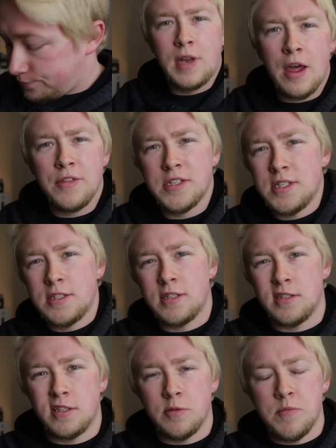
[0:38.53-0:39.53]
Now this
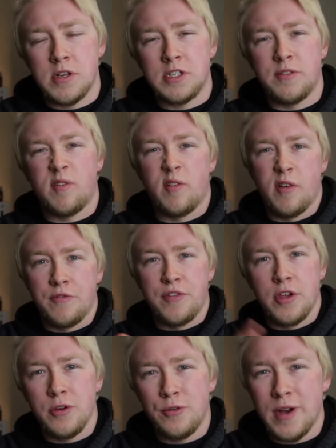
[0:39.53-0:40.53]
isn't so much of a
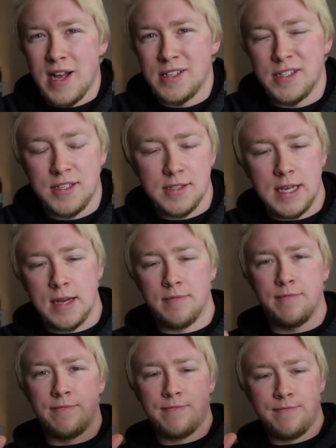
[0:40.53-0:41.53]
review as it is like a